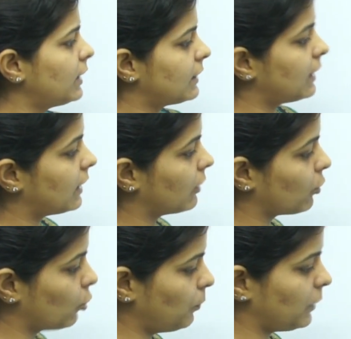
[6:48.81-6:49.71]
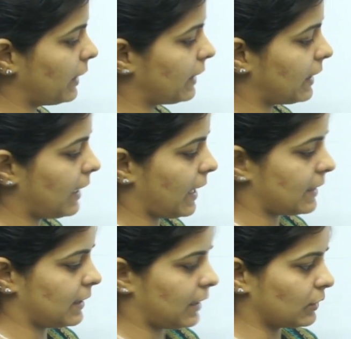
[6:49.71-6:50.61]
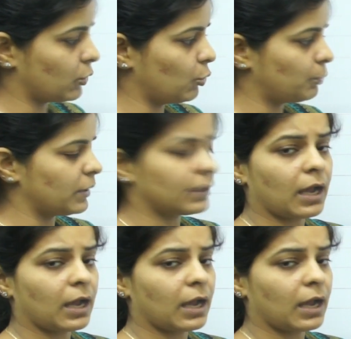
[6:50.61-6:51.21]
the grouped data and the ungrouped data,